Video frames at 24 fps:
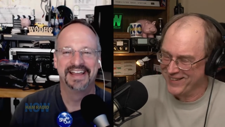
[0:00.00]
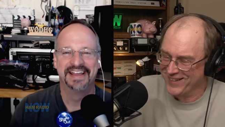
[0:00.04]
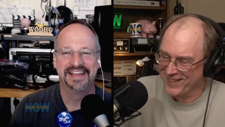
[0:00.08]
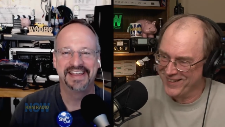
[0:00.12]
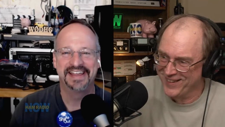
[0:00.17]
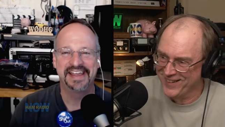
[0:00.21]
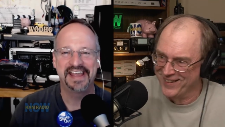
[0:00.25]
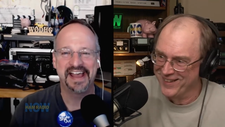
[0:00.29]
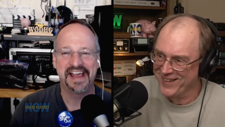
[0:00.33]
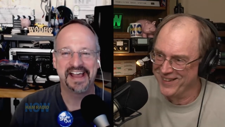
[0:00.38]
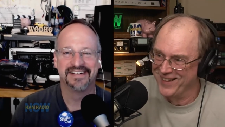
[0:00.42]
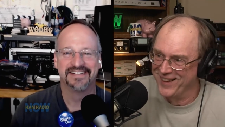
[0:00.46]

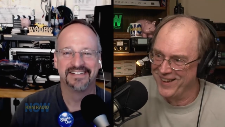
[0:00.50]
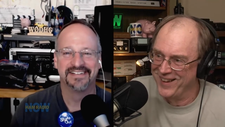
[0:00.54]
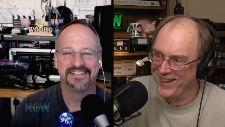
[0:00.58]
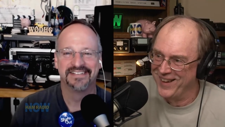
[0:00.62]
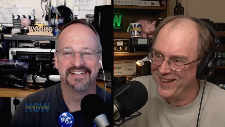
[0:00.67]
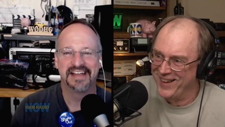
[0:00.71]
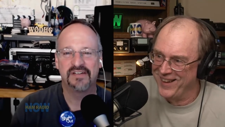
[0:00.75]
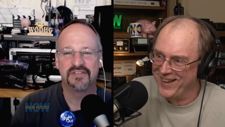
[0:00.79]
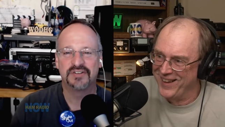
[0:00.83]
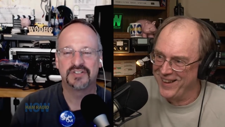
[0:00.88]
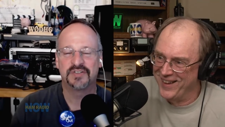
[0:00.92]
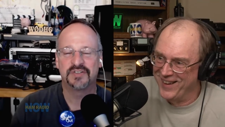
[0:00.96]
Speaker 1: yeah,
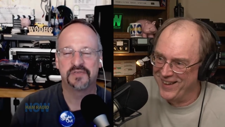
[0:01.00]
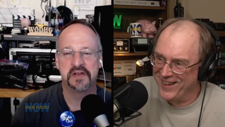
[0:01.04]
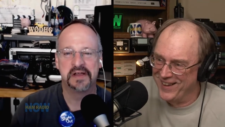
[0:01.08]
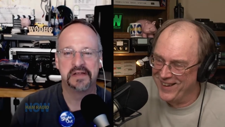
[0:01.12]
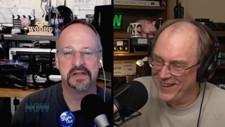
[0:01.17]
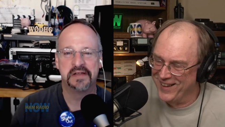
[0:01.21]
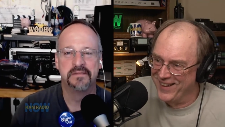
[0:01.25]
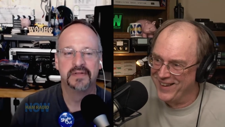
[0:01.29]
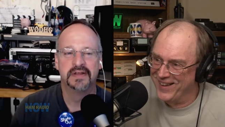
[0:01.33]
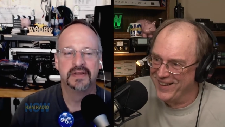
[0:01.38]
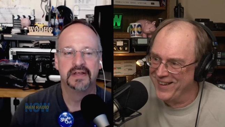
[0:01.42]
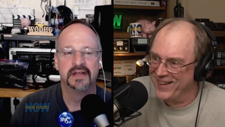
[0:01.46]
it was
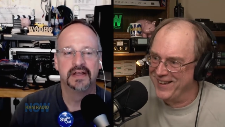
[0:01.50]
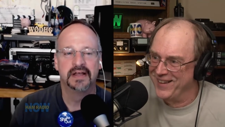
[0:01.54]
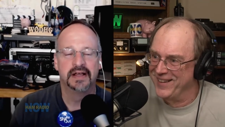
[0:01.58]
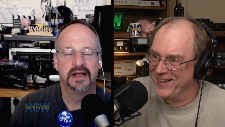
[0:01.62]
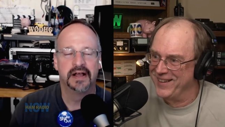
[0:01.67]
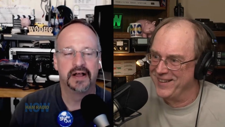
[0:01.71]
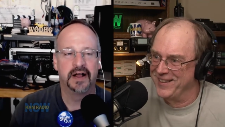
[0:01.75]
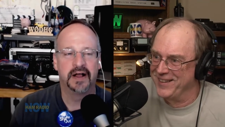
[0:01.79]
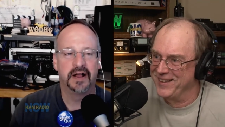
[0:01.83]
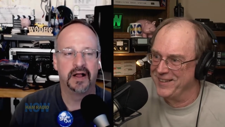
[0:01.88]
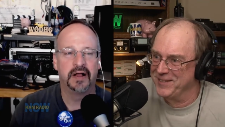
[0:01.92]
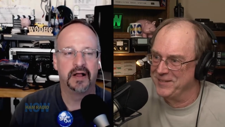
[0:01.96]
fun.
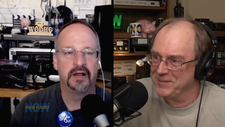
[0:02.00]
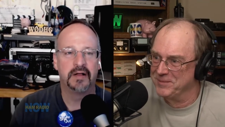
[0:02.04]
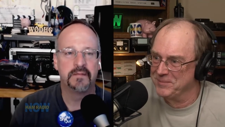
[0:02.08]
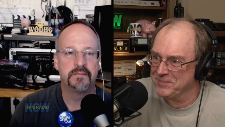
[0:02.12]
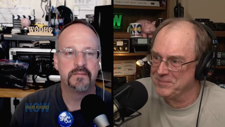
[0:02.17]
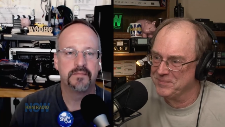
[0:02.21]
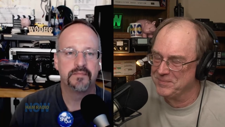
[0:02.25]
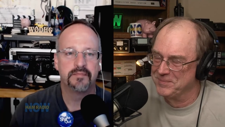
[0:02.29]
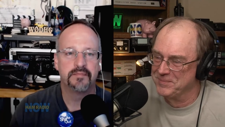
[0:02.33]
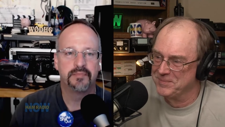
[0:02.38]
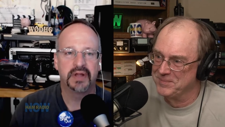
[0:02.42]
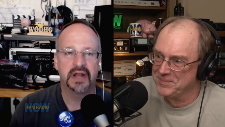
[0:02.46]

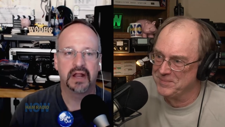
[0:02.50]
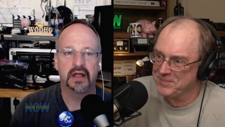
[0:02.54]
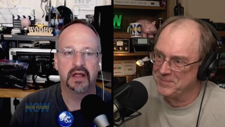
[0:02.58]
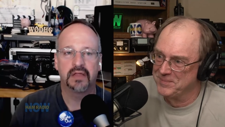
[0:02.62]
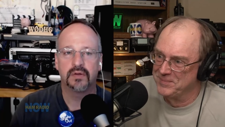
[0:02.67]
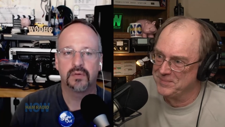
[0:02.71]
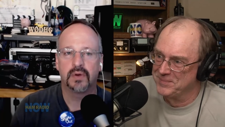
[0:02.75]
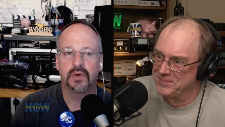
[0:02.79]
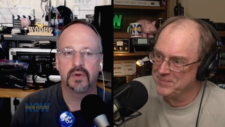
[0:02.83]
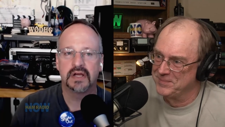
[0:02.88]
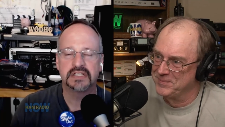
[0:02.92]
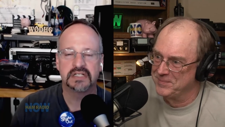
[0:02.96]
Um, but
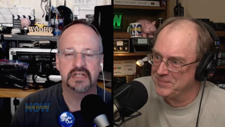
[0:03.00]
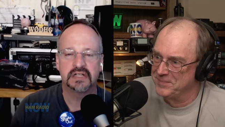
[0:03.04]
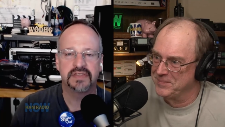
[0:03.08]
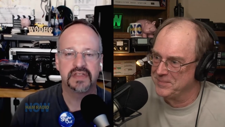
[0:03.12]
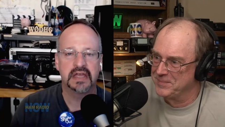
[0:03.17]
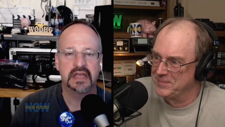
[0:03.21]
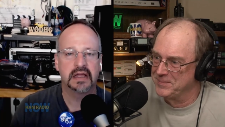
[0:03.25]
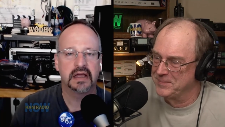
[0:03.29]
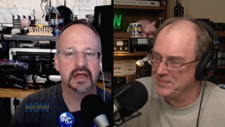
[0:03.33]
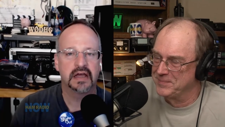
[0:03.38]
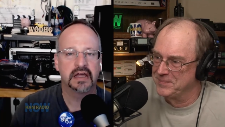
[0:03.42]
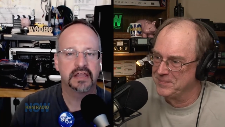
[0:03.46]
otherwise, I
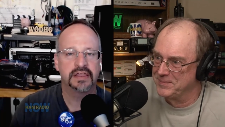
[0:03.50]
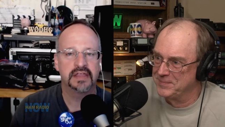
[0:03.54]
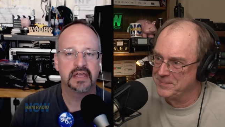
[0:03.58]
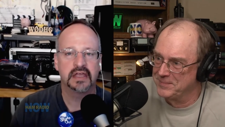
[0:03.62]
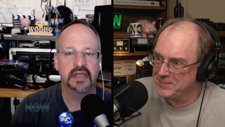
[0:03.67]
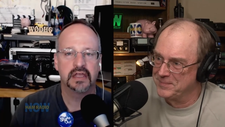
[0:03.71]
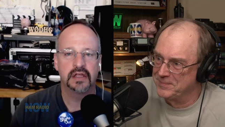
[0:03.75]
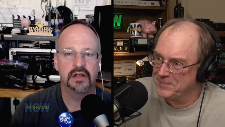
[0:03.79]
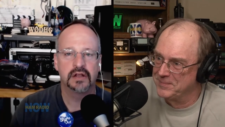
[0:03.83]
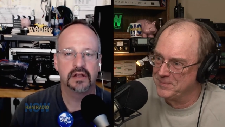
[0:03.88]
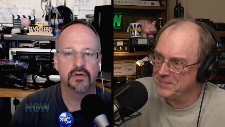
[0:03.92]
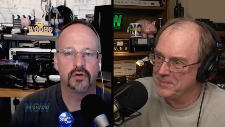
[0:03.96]
think I
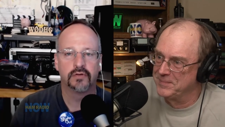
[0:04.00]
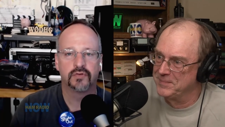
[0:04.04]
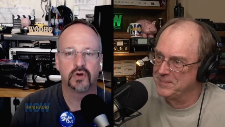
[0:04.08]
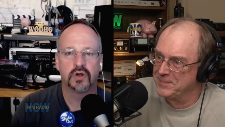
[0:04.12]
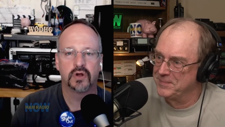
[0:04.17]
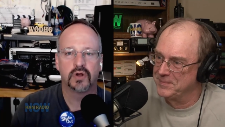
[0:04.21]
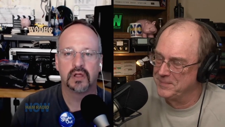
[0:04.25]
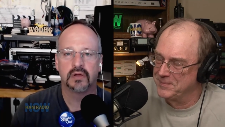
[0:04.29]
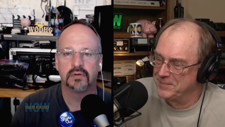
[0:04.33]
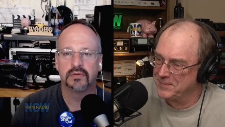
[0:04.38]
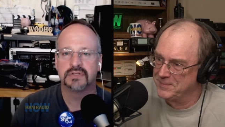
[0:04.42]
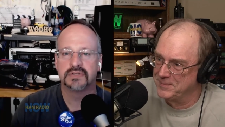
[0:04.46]
think you know
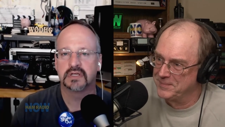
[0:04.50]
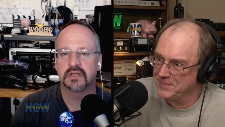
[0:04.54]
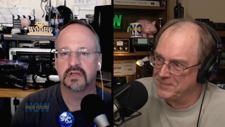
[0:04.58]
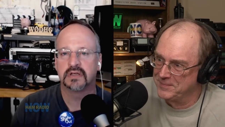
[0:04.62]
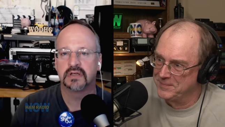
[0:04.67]
overall it was a good